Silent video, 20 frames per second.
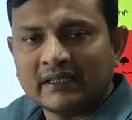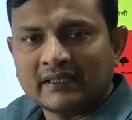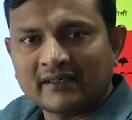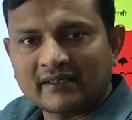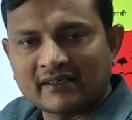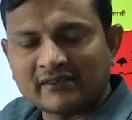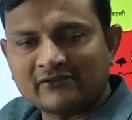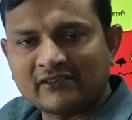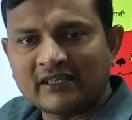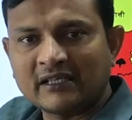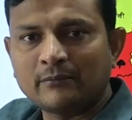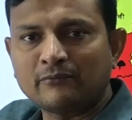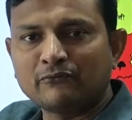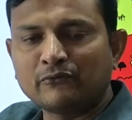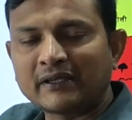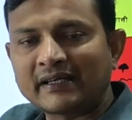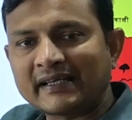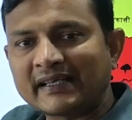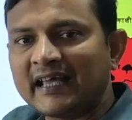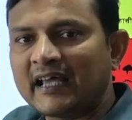receive
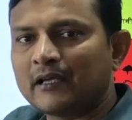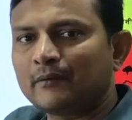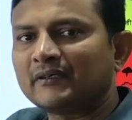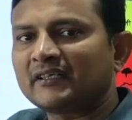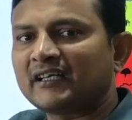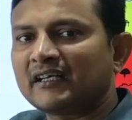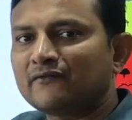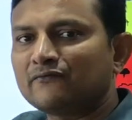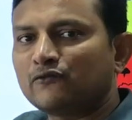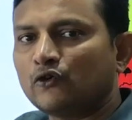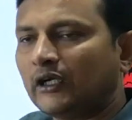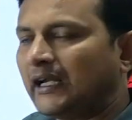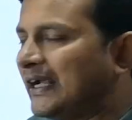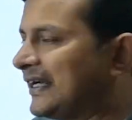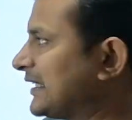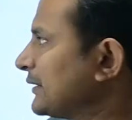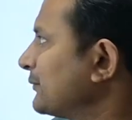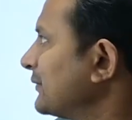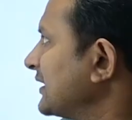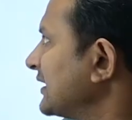very heavy rainfall
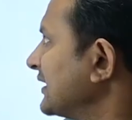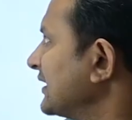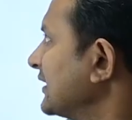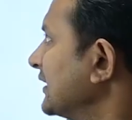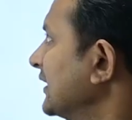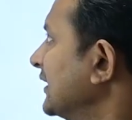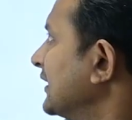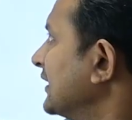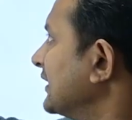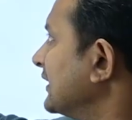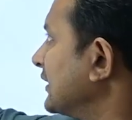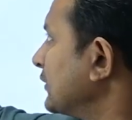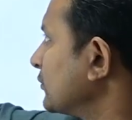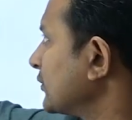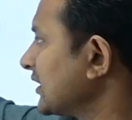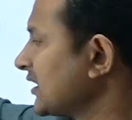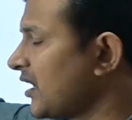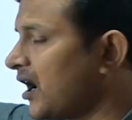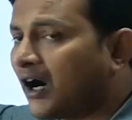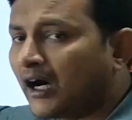activity
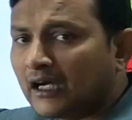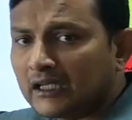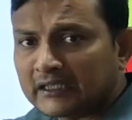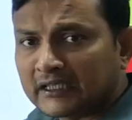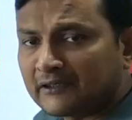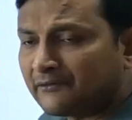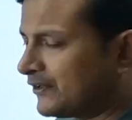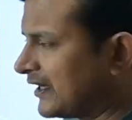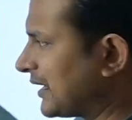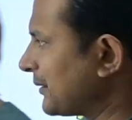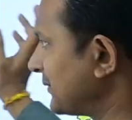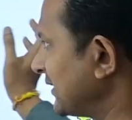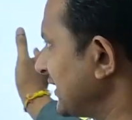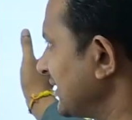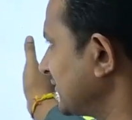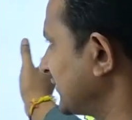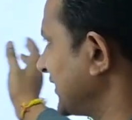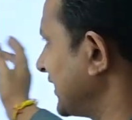during all the 5 days,